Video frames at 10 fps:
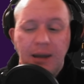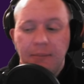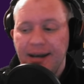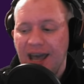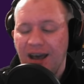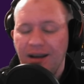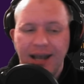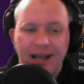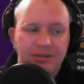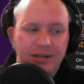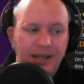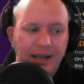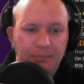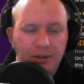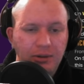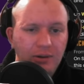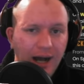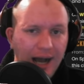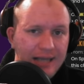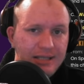But nowadays, with like blue
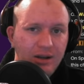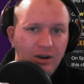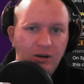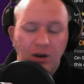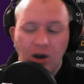I S O